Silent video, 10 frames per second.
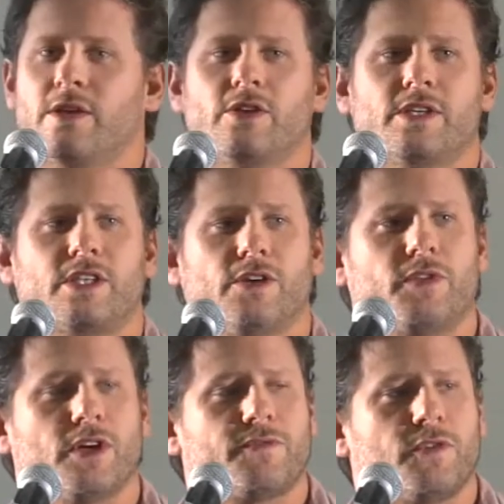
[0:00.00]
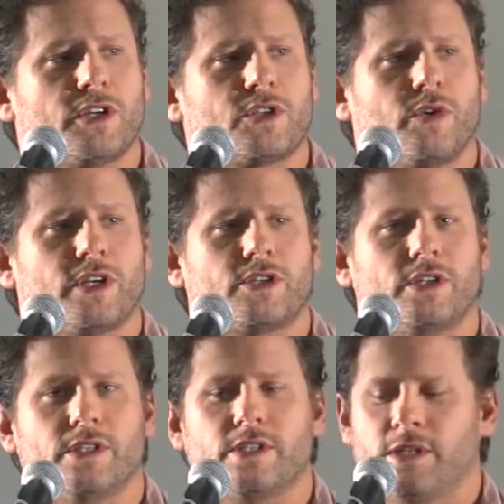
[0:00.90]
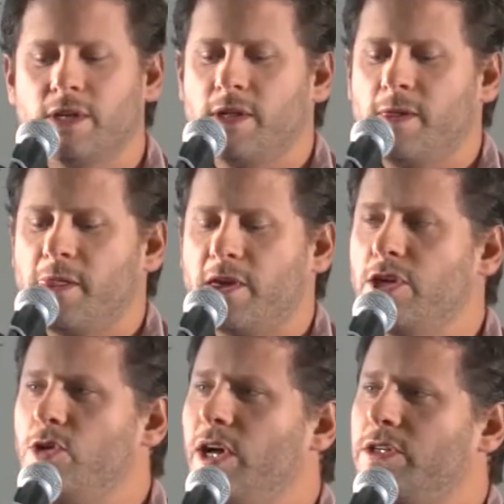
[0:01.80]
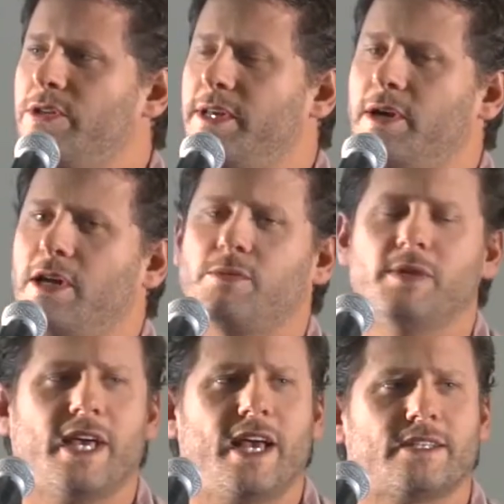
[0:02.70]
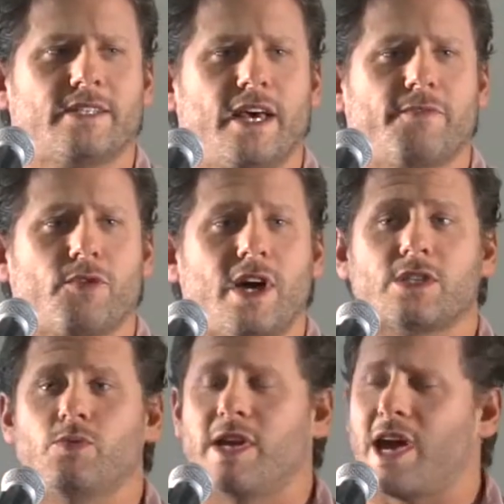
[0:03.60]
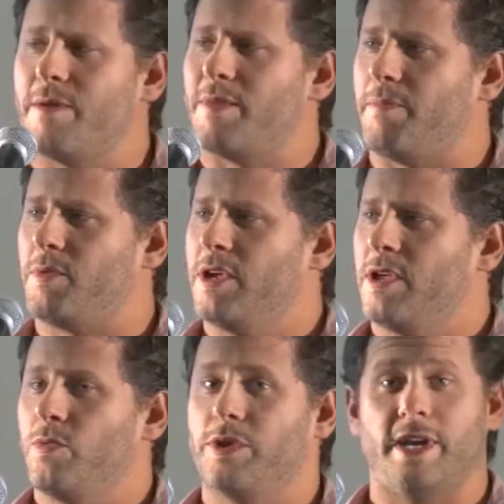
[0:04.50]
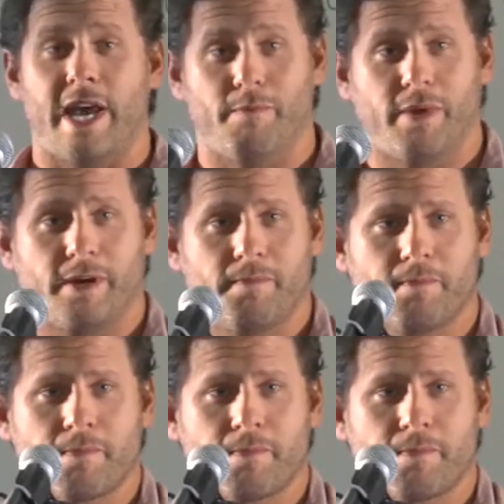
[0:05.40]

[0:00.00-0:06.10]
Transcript: yourself those first questions can you ultimately answer that. For us, we came up with a number